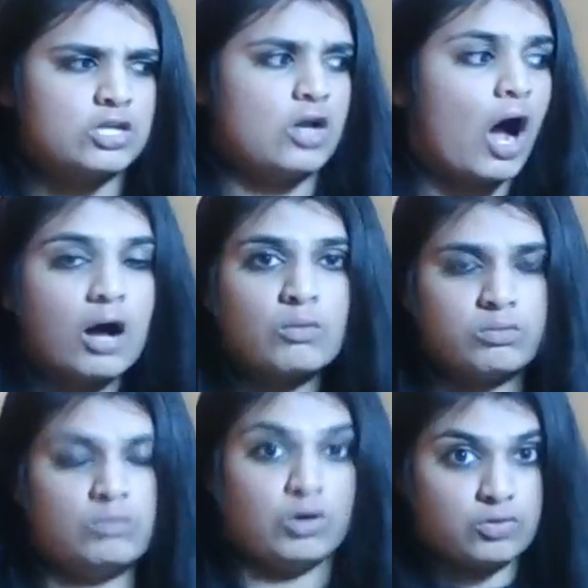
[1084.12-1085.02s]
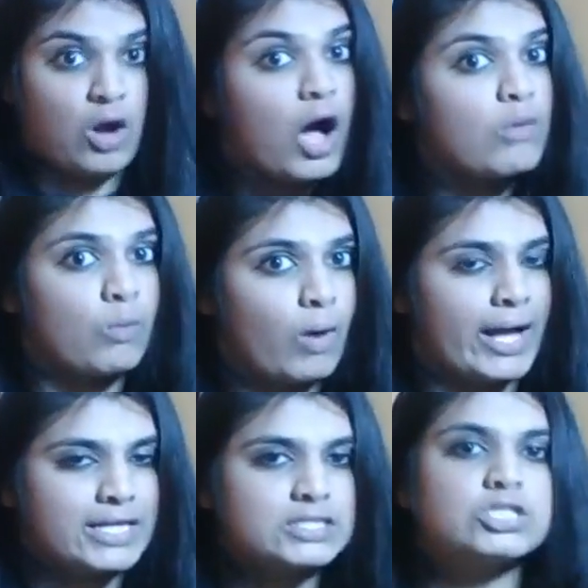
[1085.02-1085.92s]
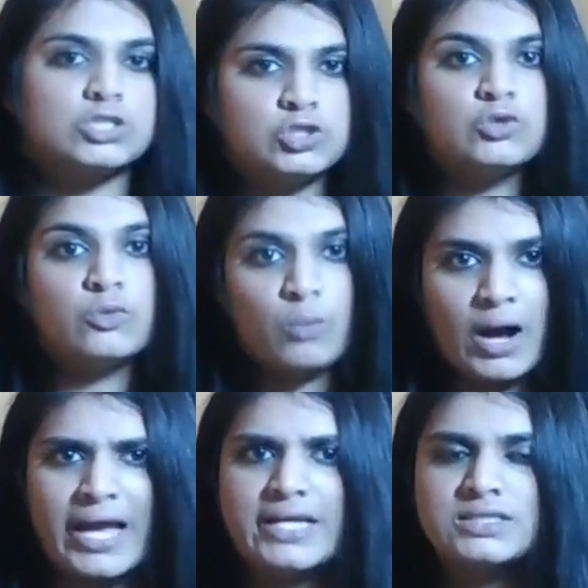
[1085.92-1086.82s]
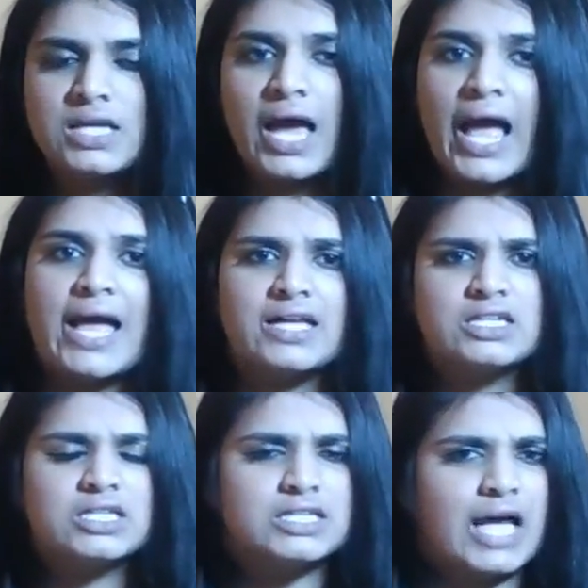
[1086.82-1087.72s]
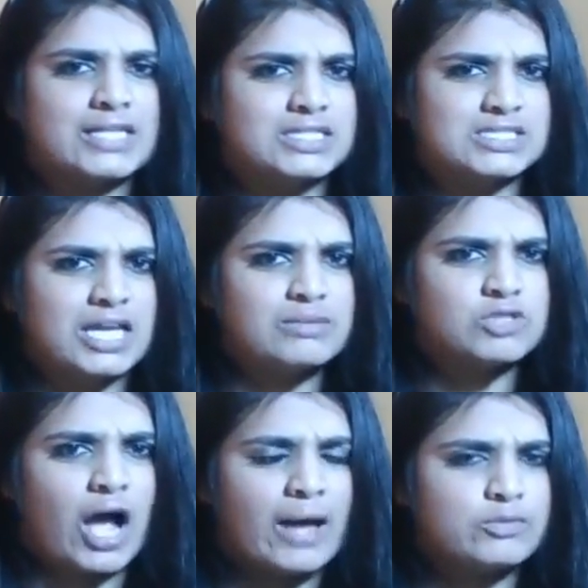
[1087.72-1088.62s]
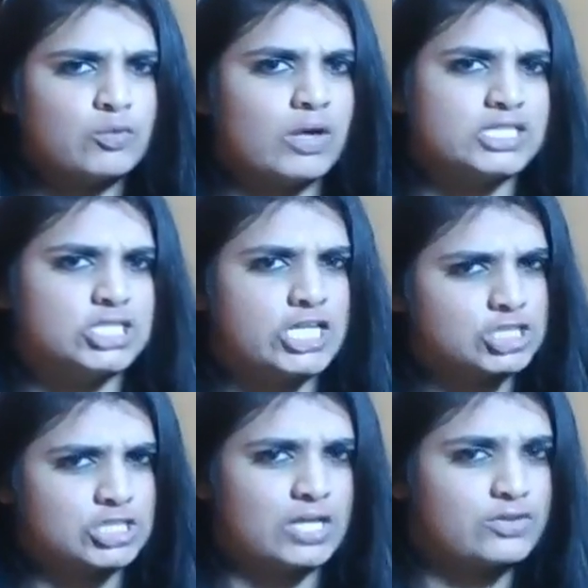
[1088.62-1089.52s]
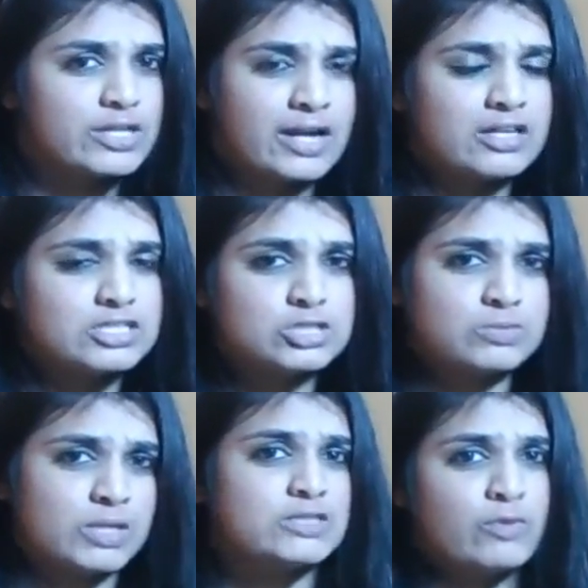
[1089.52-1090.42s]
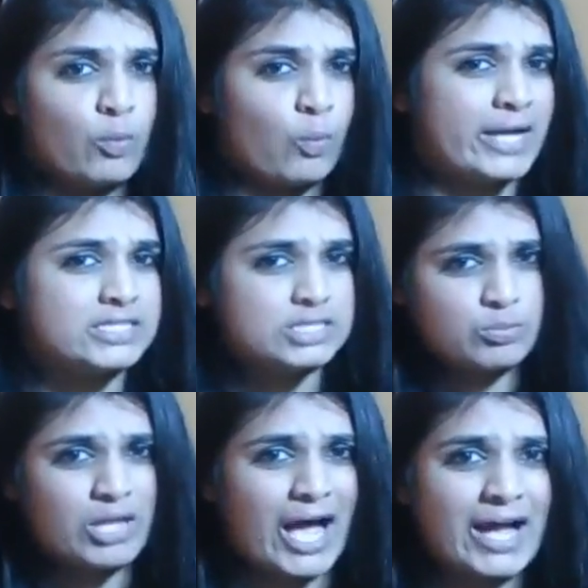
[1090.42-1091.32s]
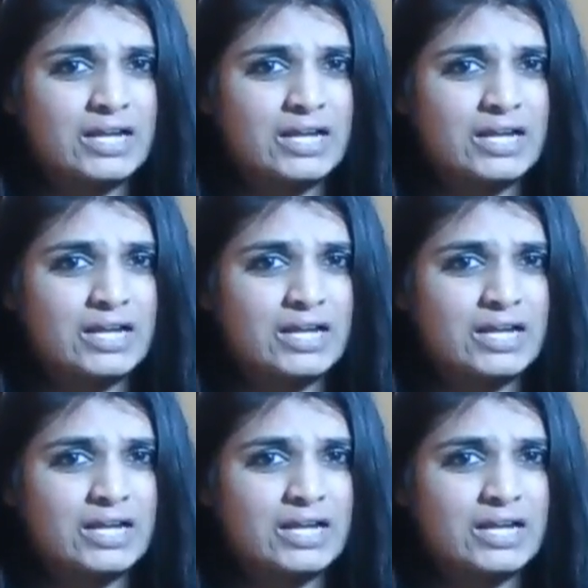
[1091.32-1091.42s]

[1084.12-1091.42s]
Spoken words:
not white to white, and at the same time you want to change another character's race from white to black.